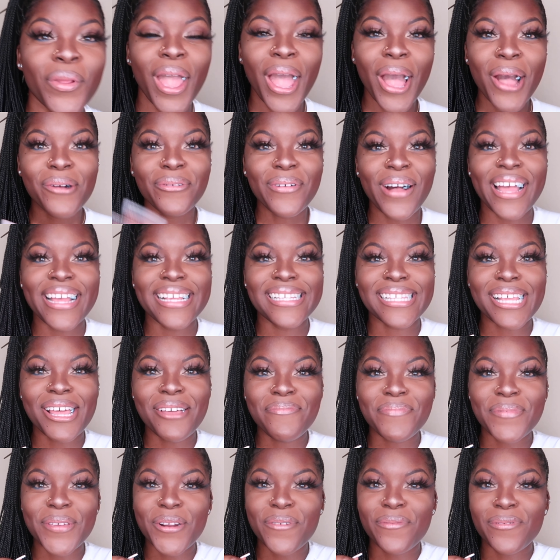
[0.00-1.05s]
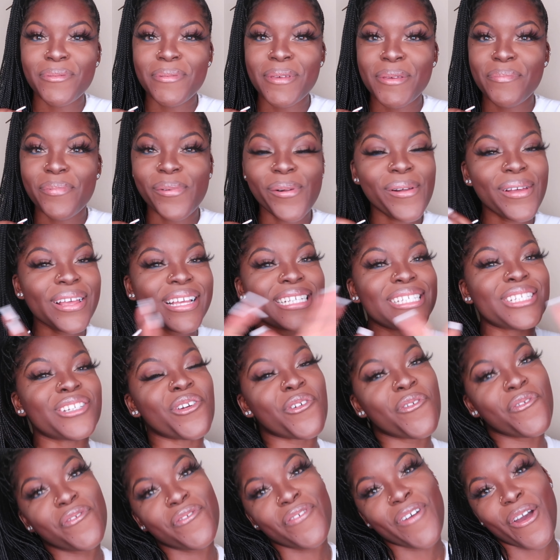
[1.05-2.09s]
What is up, beautiful people?
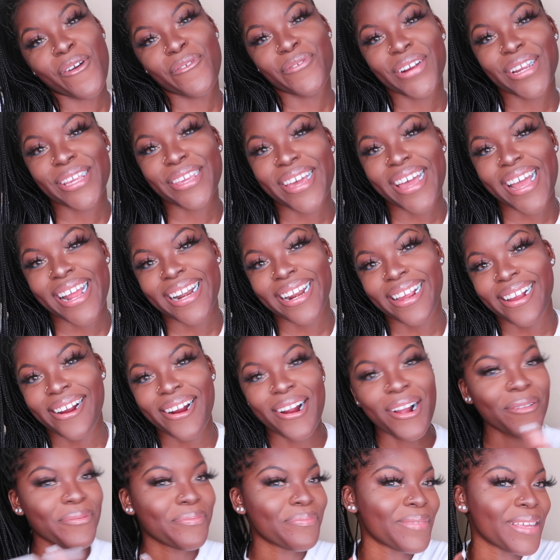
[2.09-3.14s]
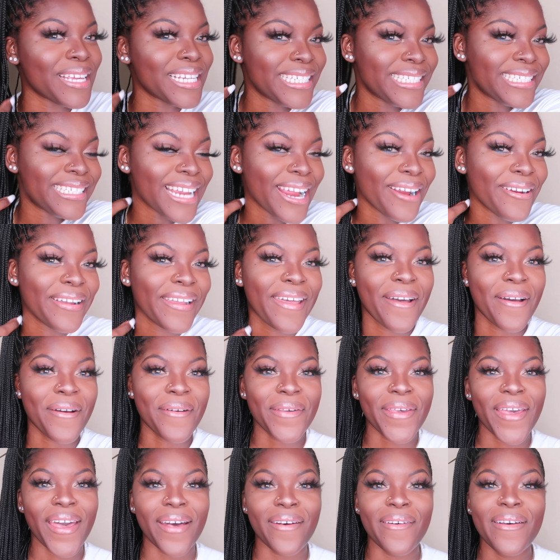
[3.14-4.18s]
It's your favorite Ugandan girl, Miss Sherry
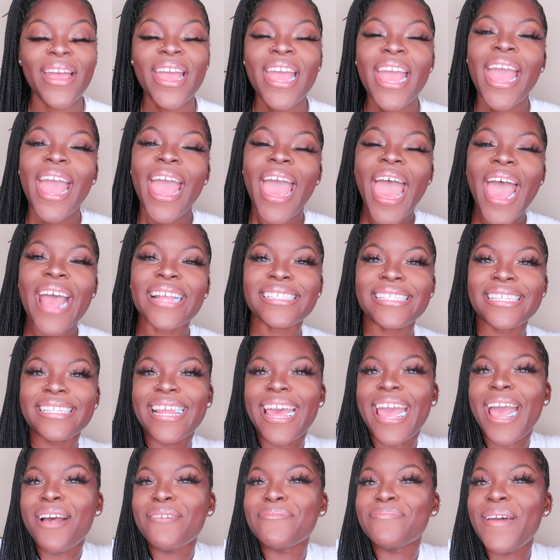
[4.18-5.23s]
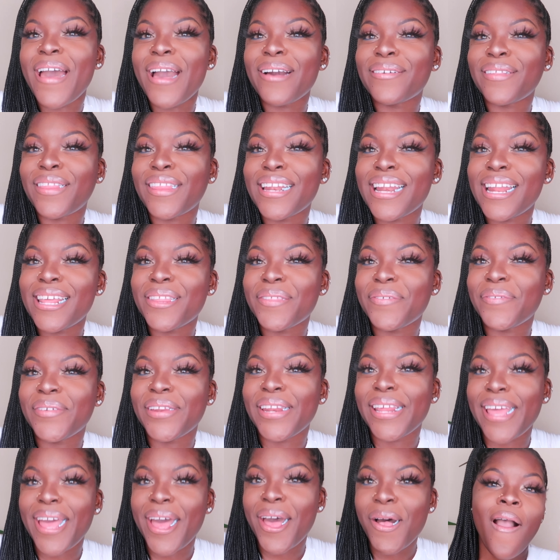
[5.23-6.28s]
Coco, and today I'm back with
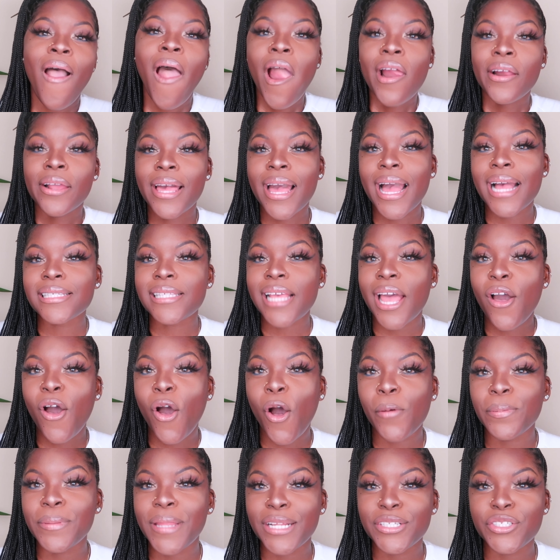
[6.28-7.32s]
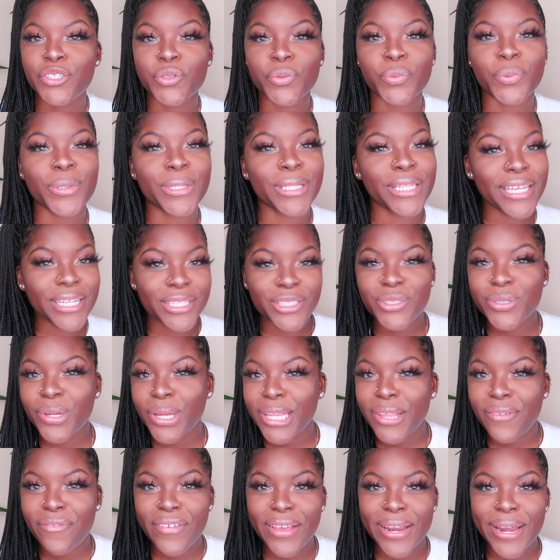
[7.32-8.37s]
another video. You guys, I hope that you really
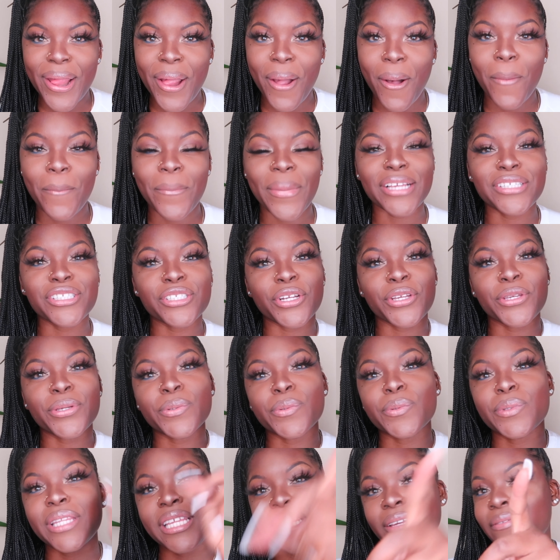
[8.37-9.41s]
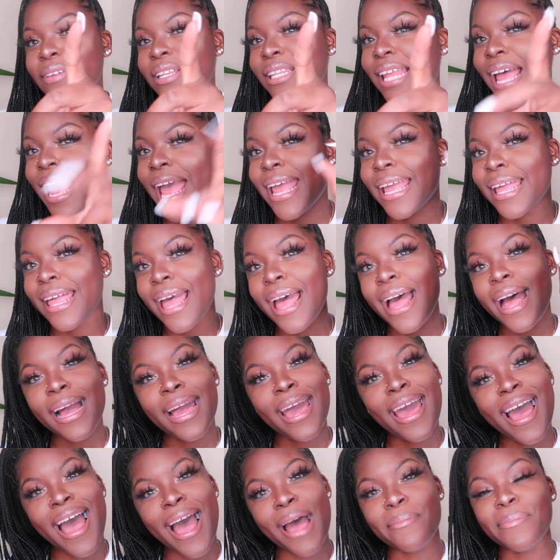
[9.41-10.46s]
enjoyed the video. Make sure you leave a like,
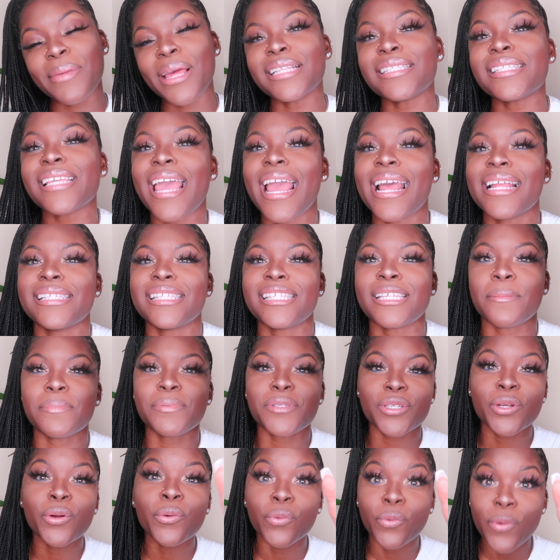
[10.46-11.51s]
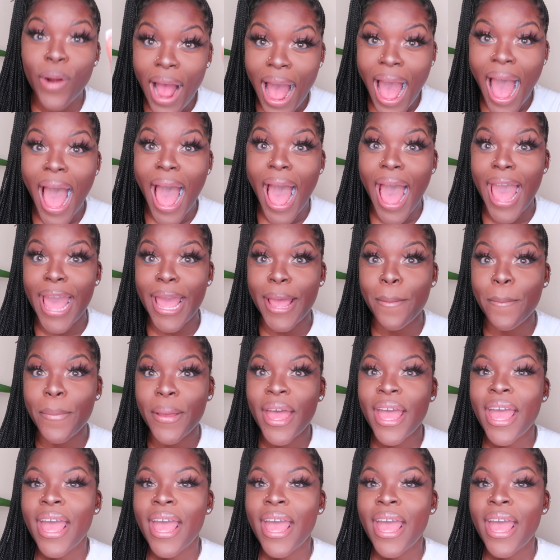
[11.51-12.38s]
a comment, and subscribe